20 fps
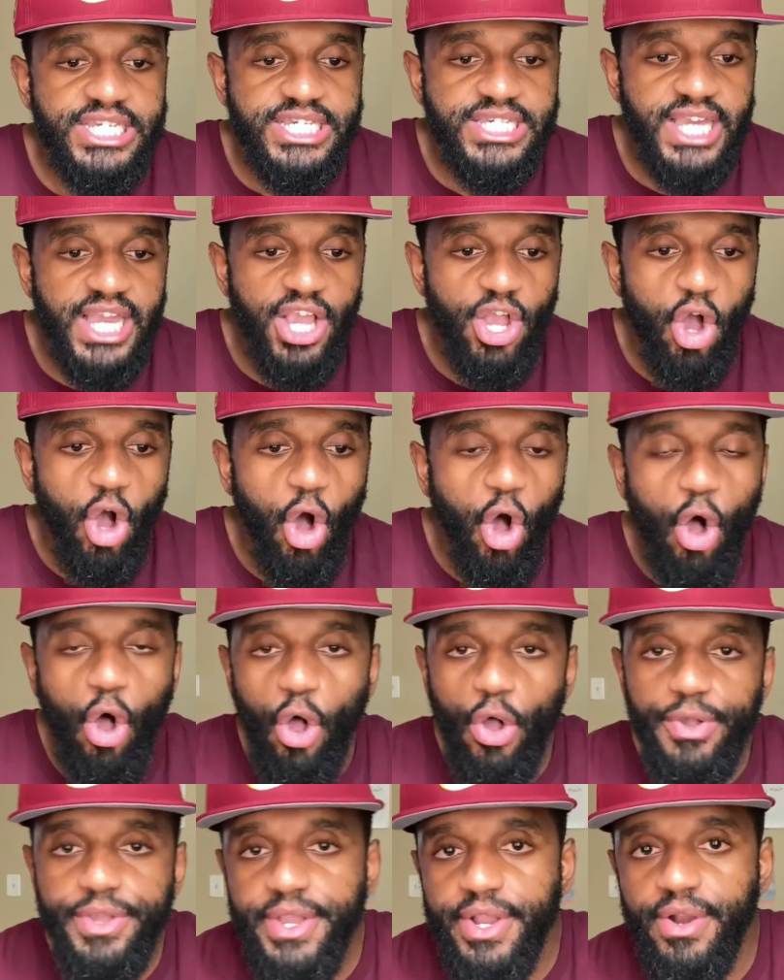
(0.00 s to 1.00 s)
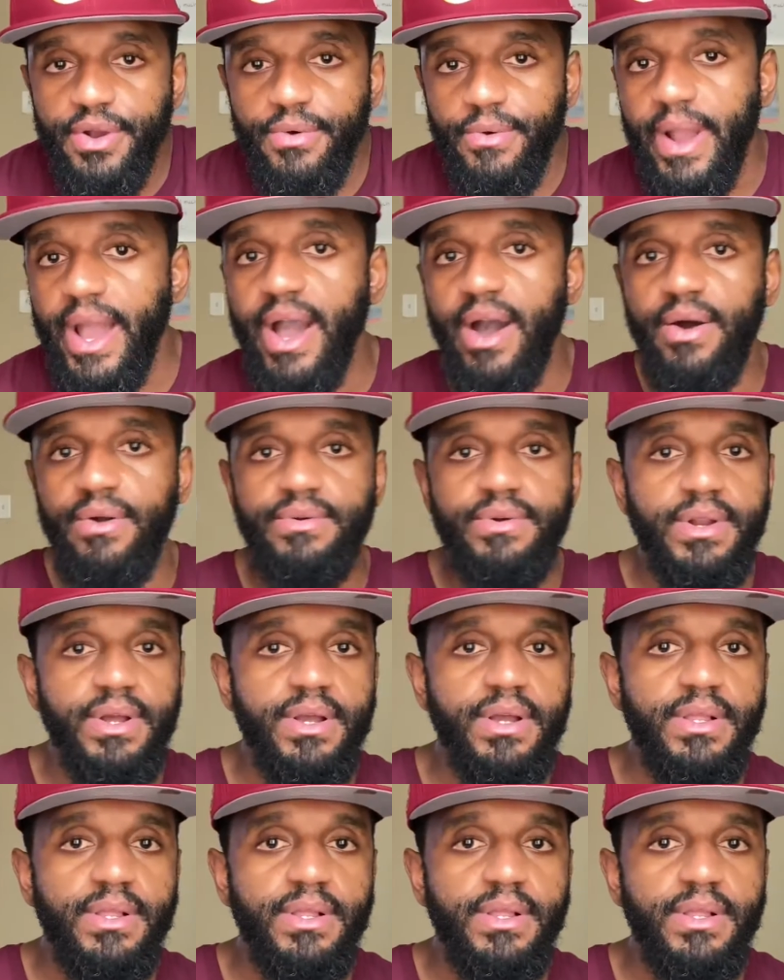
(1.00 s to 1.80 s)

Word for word: just like all year round